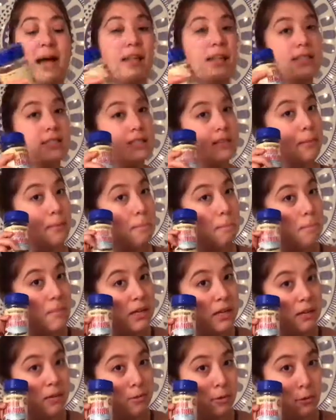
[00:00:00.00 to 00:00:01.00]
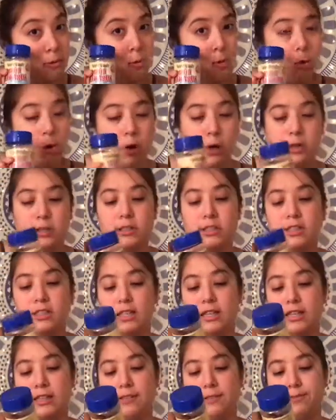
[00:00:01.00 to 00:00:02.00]
Balance mini
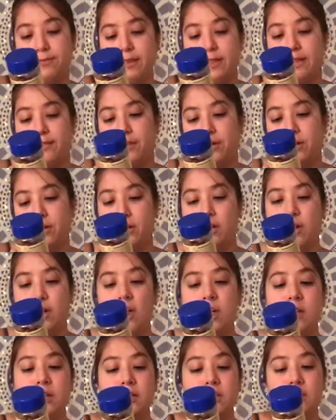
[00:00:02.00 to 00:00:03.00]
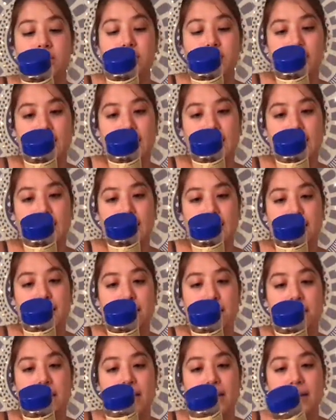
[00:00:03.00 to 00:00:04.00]
rewards in the flavor chicken
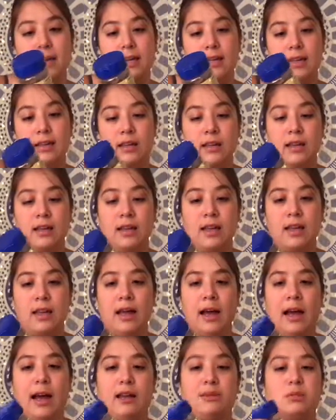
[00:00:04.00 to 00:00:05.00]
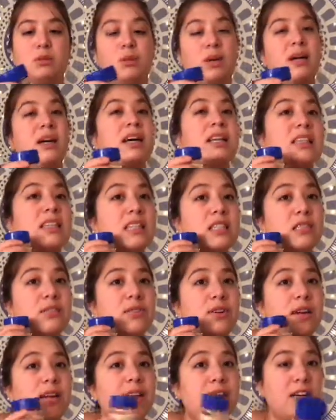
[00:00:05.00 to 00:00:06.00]
and bacon. So I got
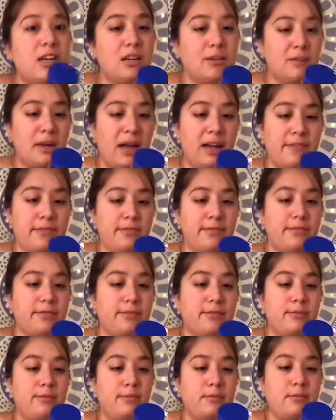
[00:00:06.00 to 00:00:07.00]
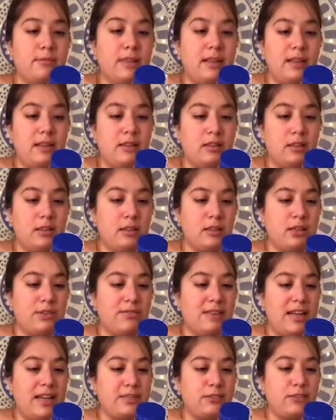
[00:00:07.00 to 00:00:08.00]
these for him. I've
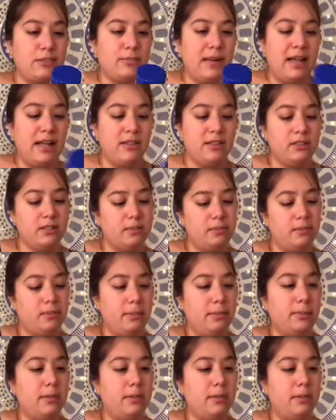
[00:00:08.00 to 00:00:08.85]
heard of Natural Balance.